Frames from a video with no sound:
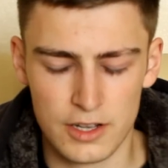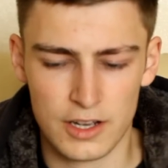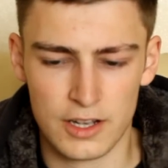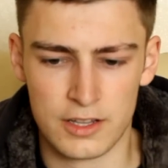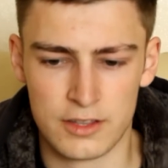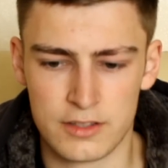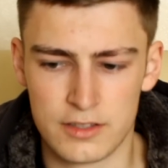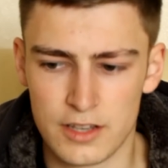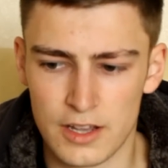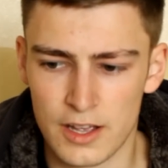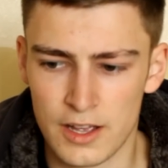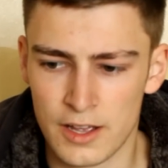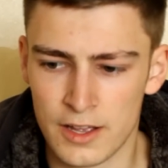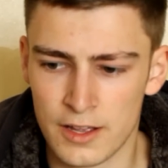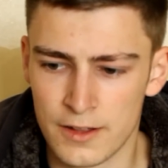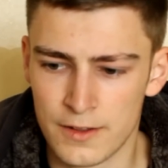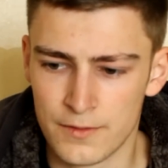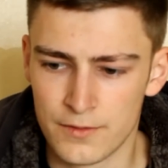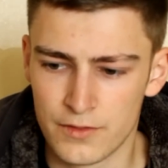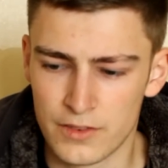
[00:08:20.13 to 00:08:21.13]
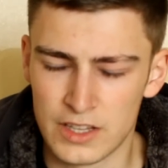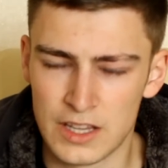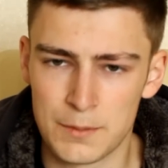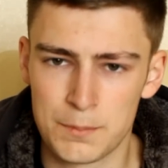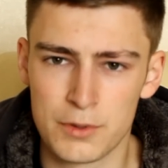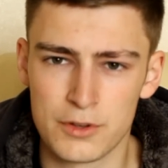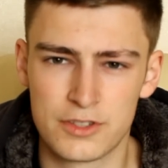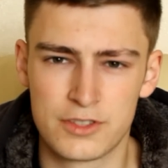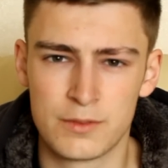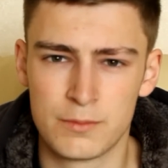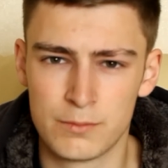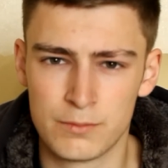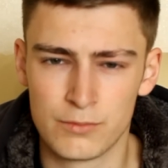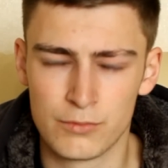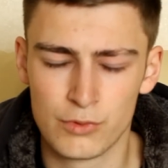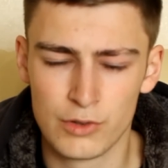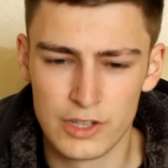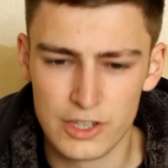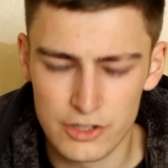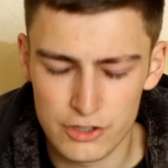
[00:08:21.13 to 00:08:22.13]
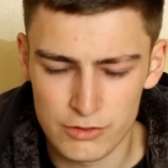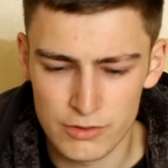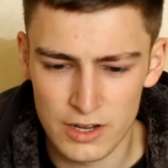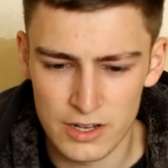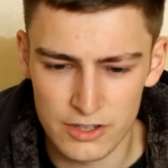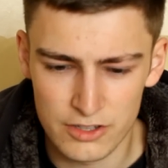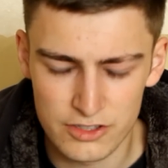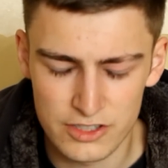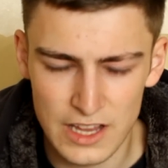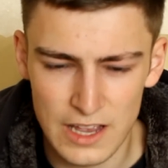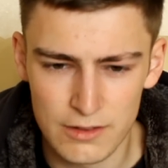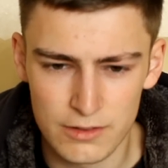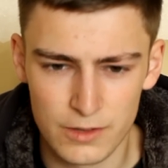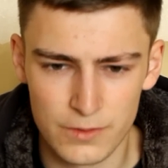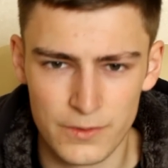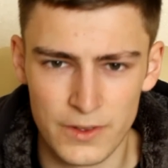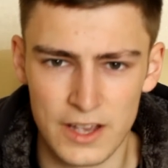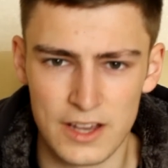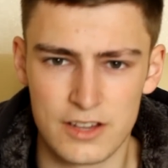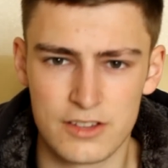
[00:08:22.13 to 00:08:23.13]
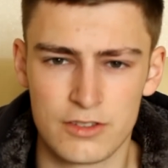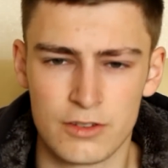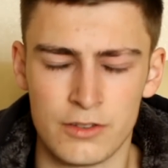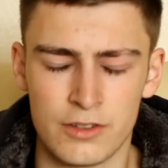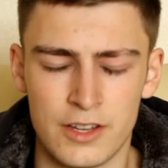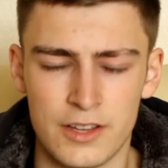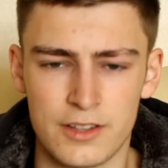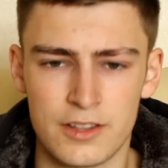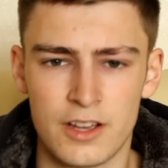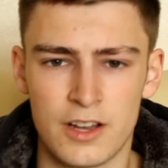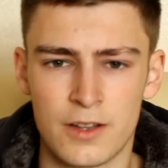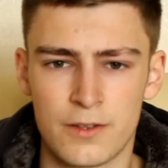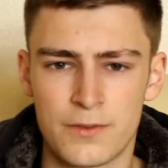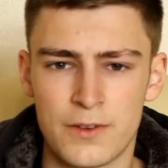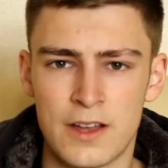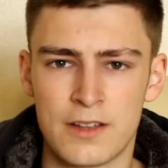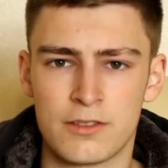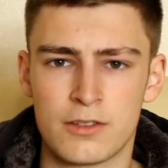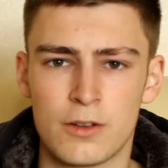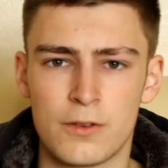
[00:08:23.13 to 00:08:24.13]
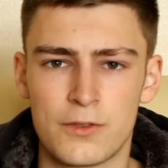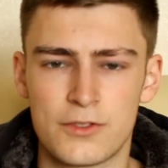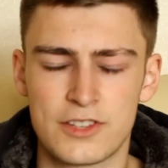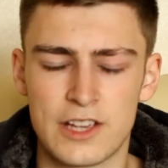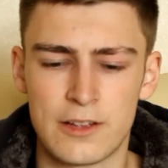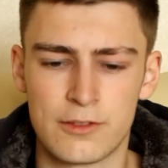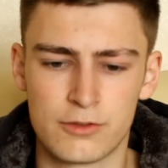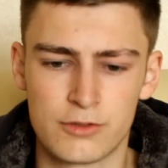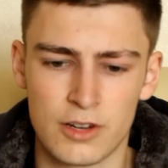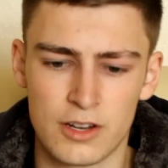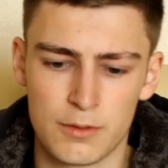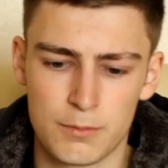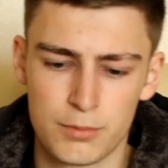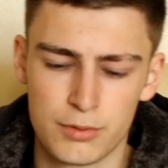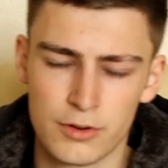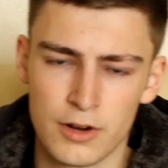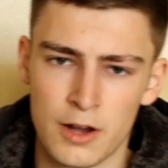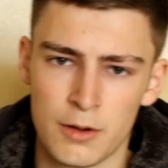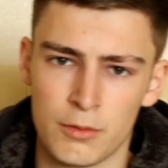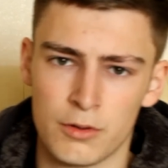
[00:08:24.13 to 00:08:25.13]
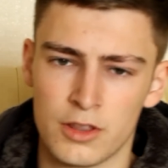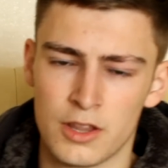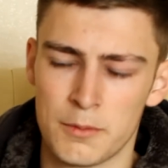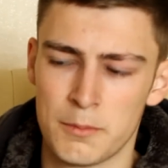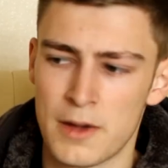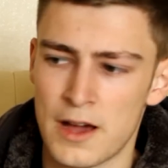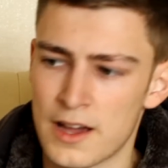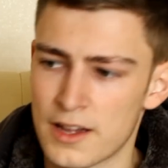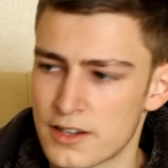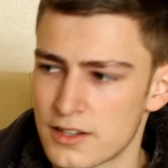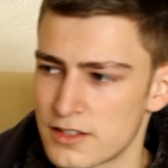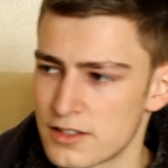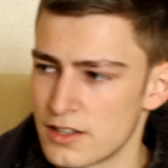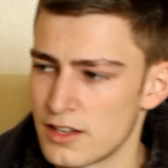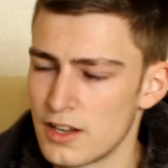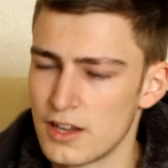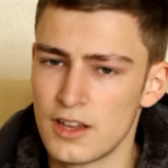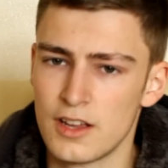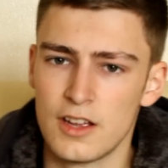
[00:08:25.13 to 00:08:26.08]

and I put some really strange sound effects on it that I found off Soundtrack Pro on the Macs,